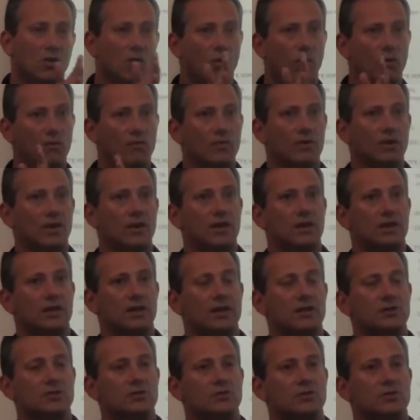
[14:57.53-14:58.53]
overhead
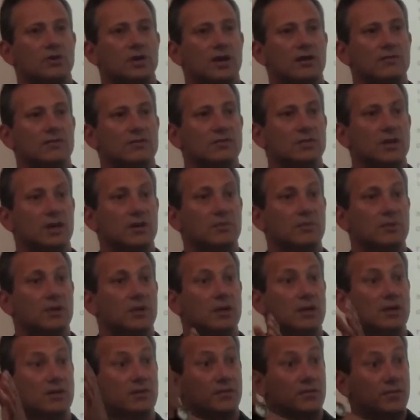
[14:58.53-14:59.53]
has to have some
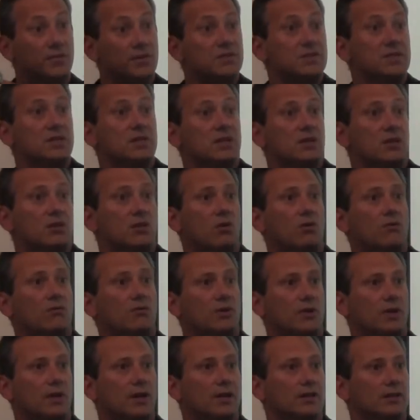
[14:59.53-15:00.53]
physical
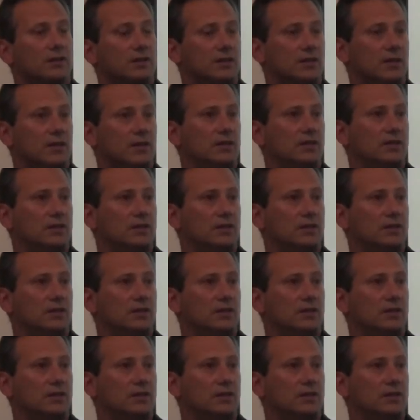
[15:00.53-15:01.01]
overhead that